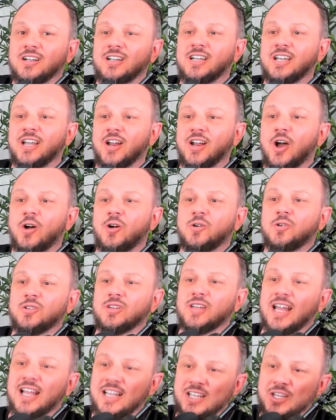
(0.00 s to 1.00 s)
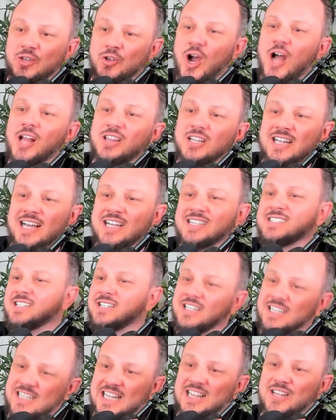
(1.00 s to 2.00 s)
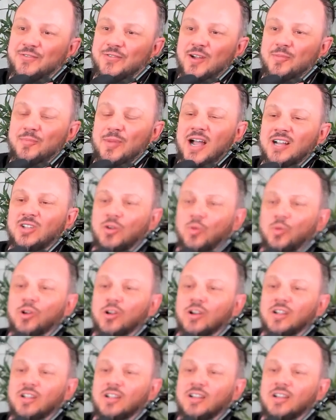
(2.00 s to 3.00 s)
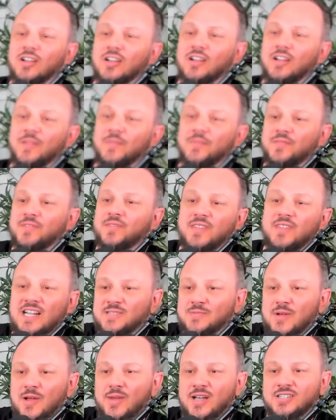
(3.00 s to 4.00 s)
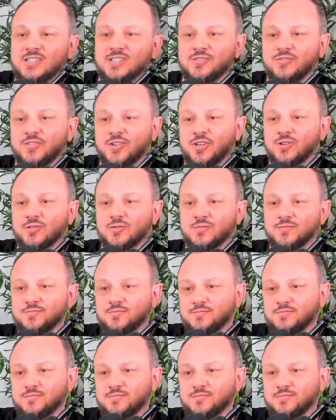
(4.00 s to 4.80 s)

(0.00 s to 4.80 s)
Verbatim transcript: You know, like you got the lesson, get the fuck back to work. That's my message for you.